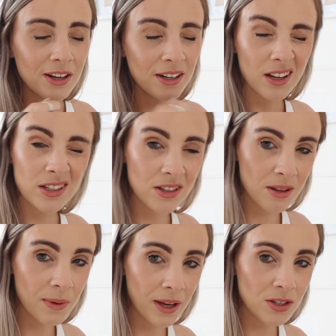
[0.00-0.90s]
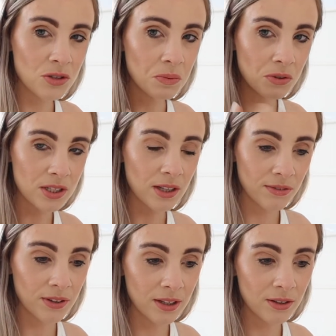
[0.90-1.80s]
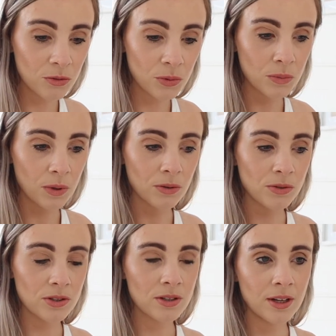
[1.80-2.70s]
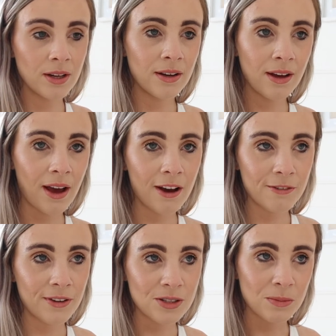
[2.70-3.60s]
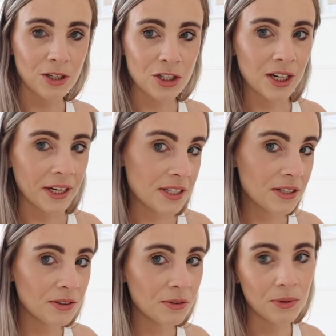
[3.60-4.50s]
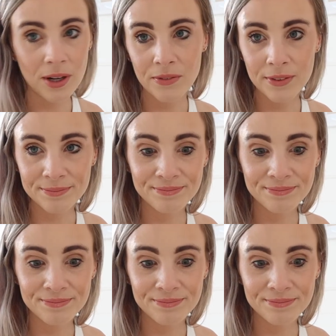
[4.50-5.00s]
next to the bed to put stuff in, we won't have as much clutter or whatever.